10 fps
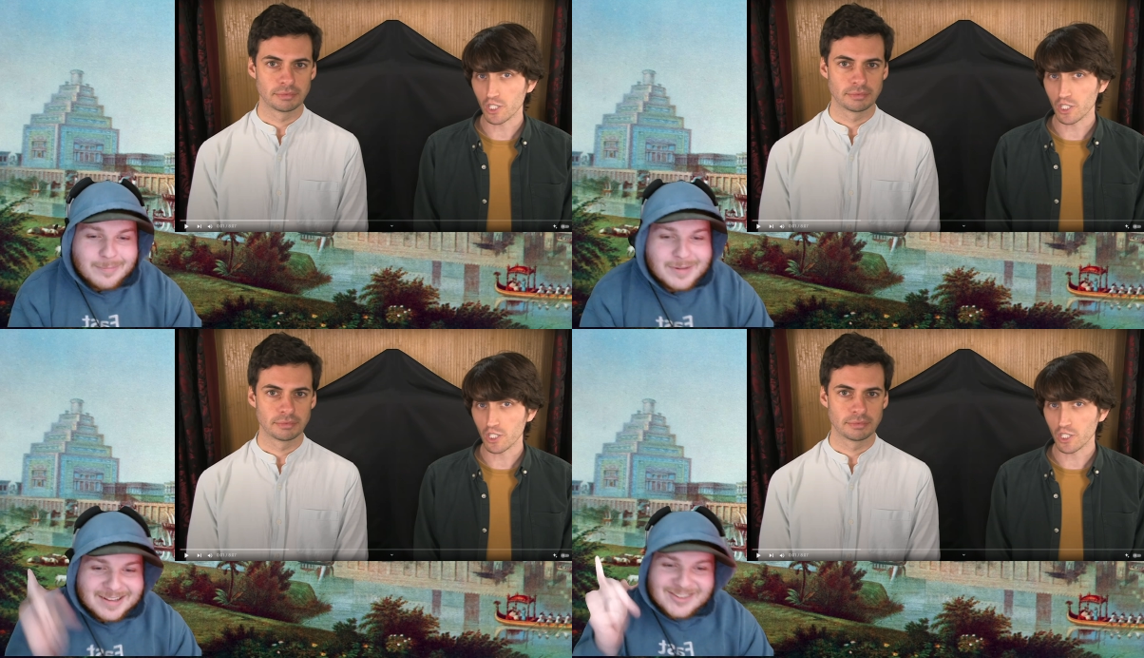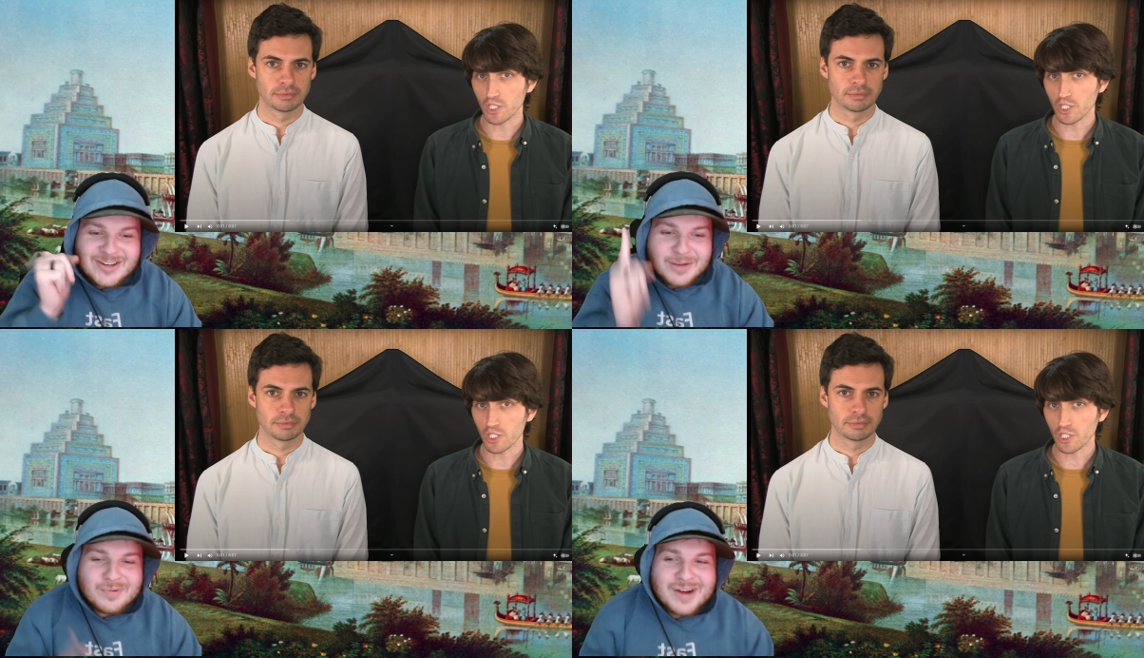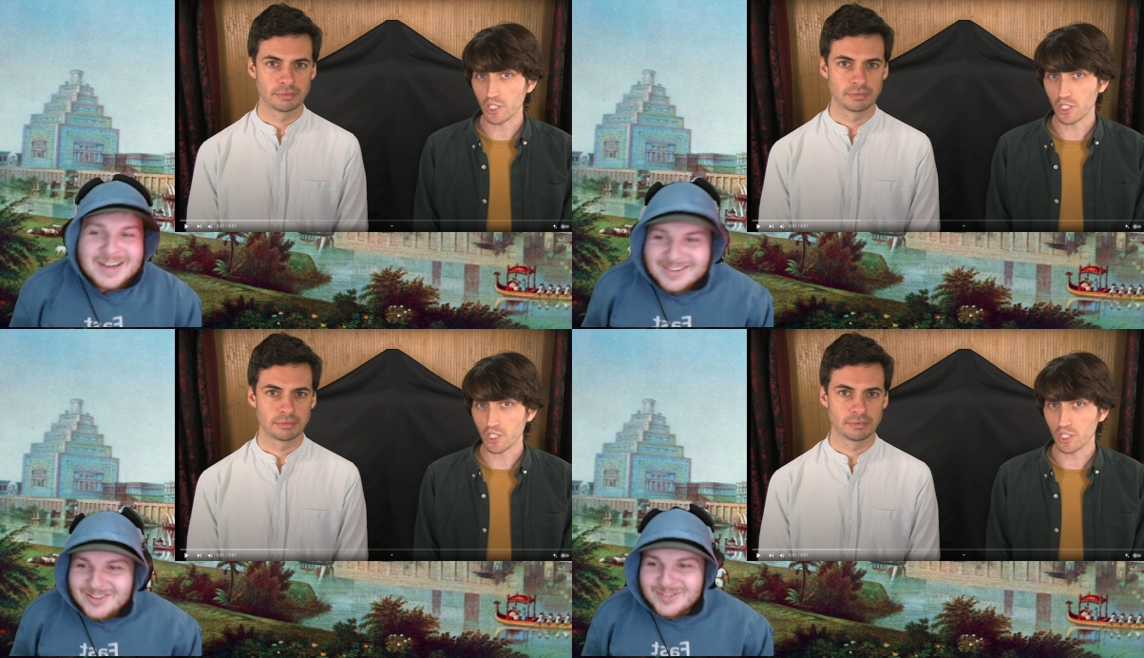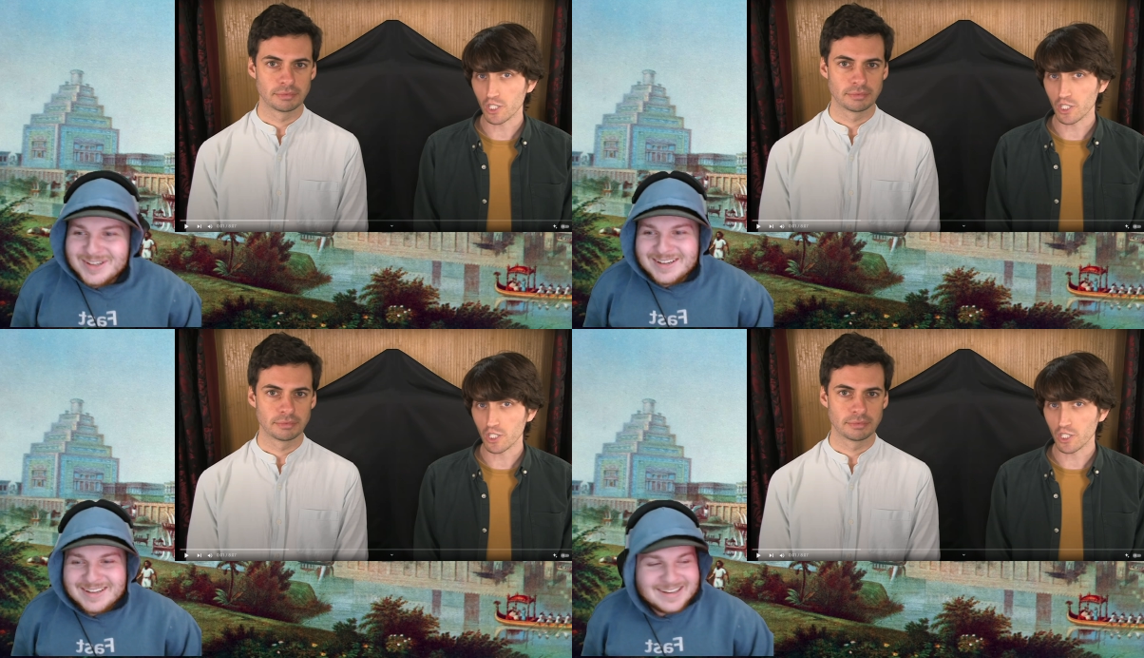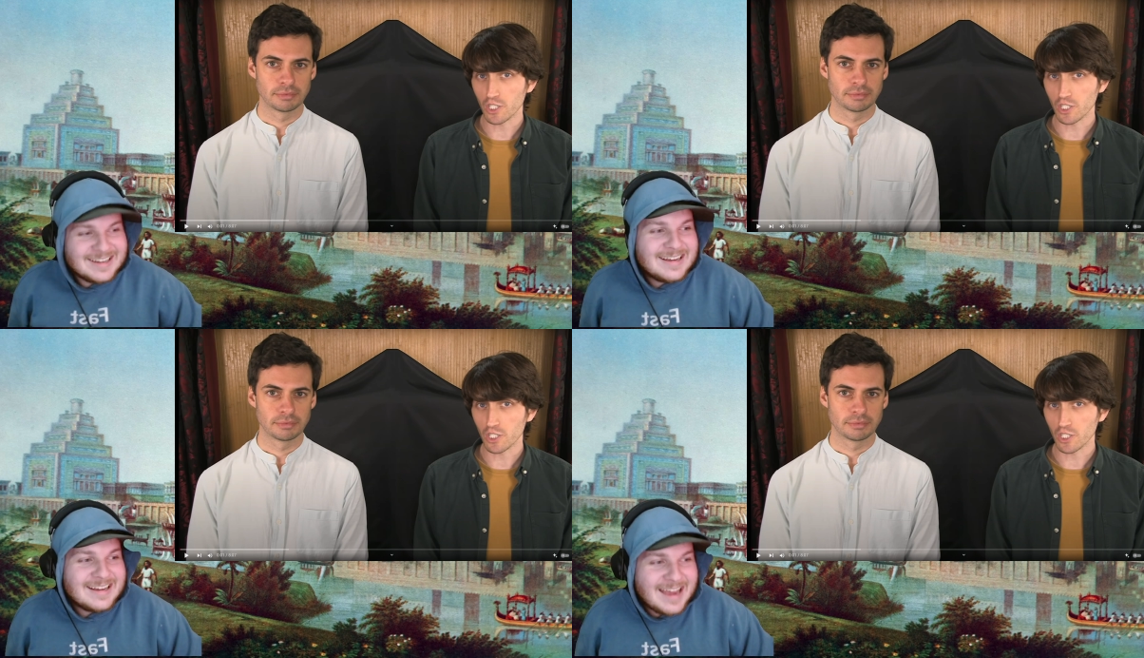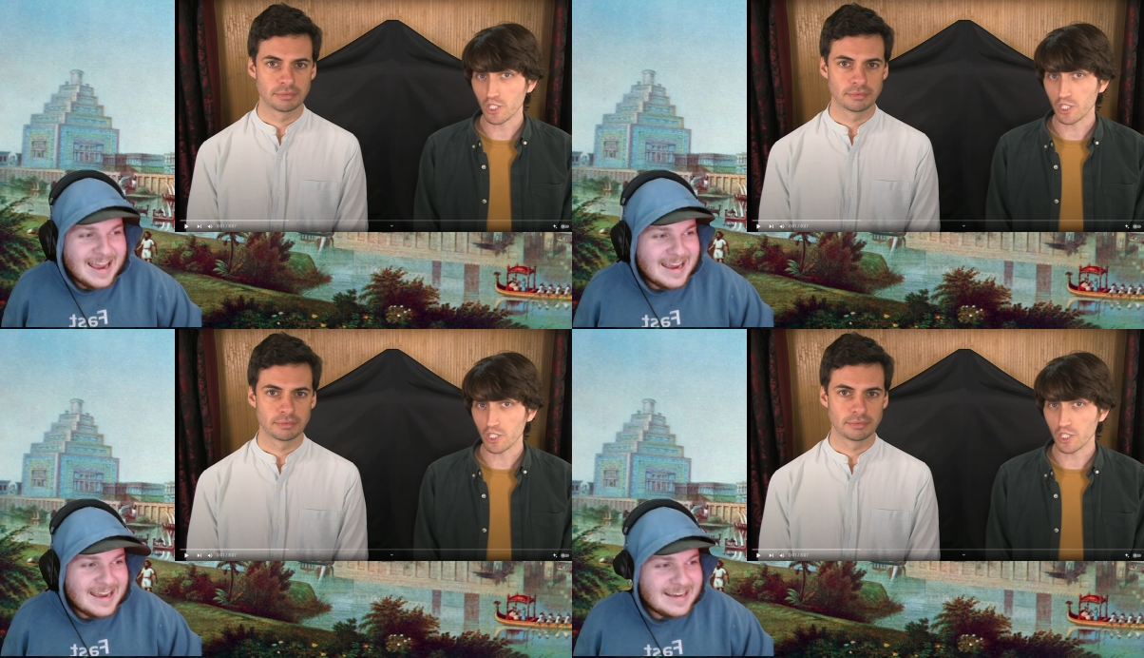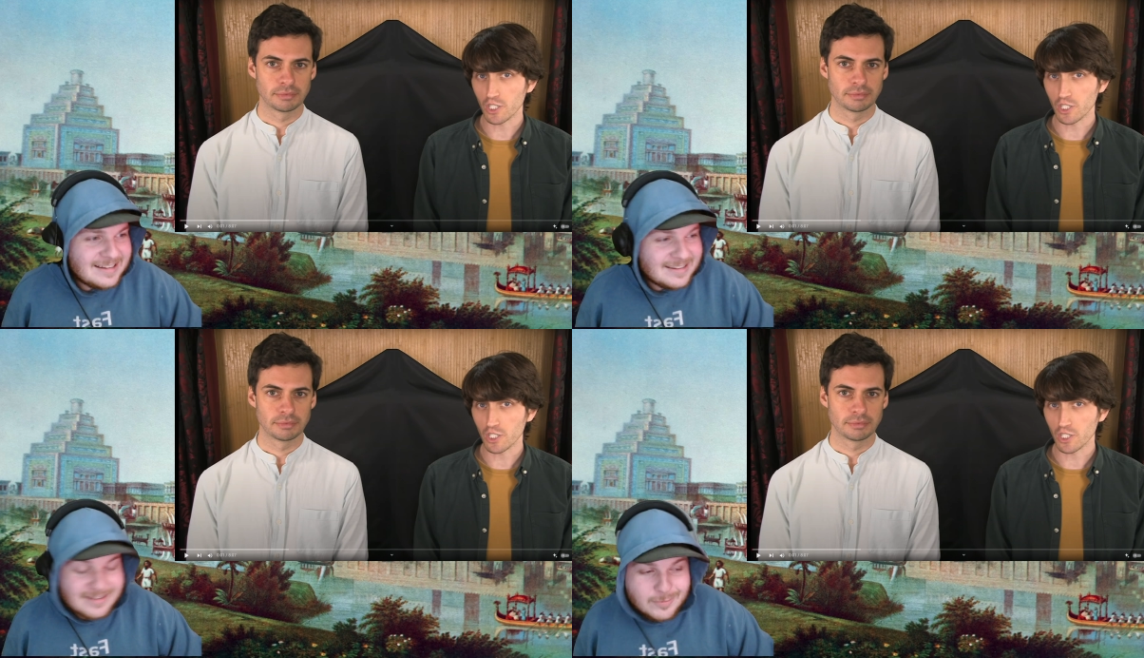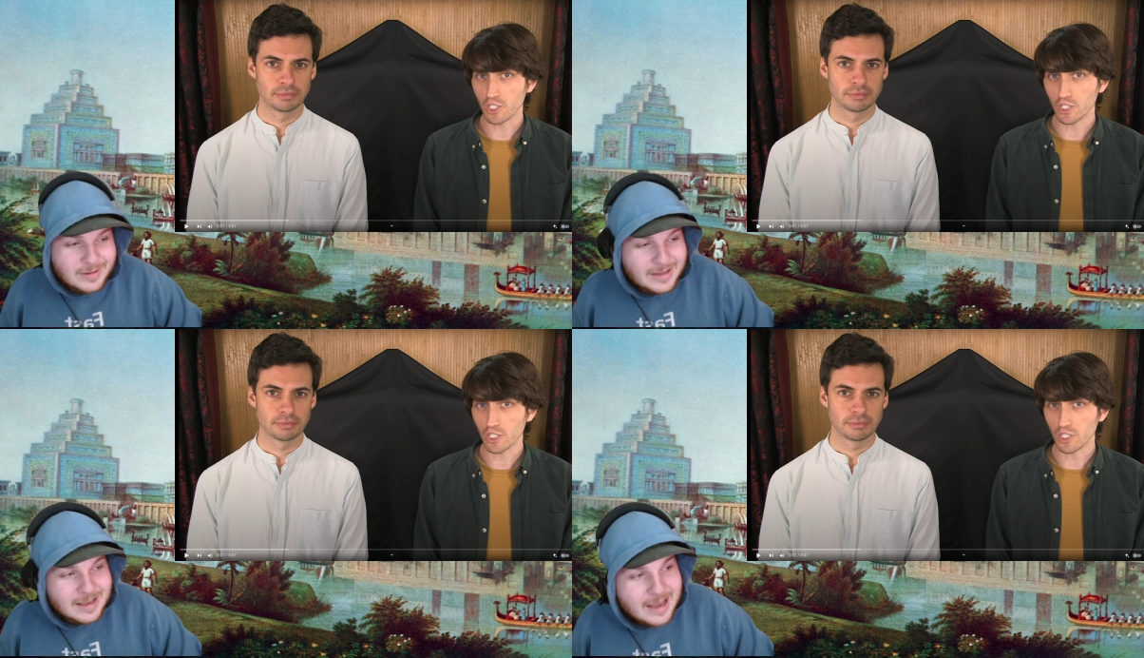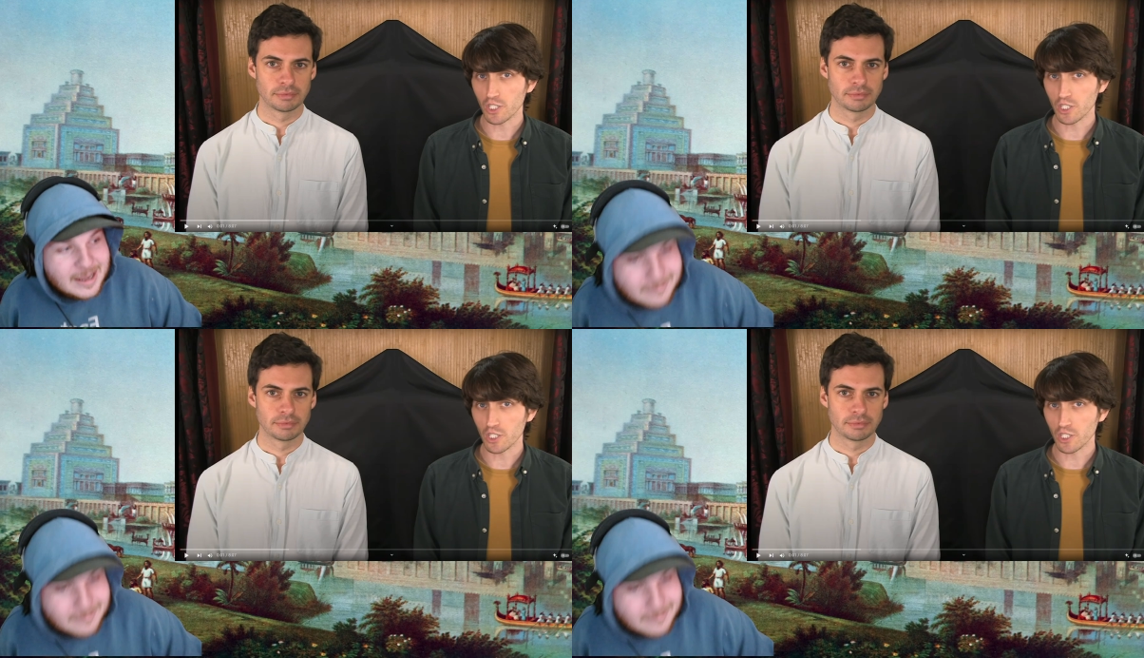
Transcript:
Speaker 1: but let's jump right into it and see what they got.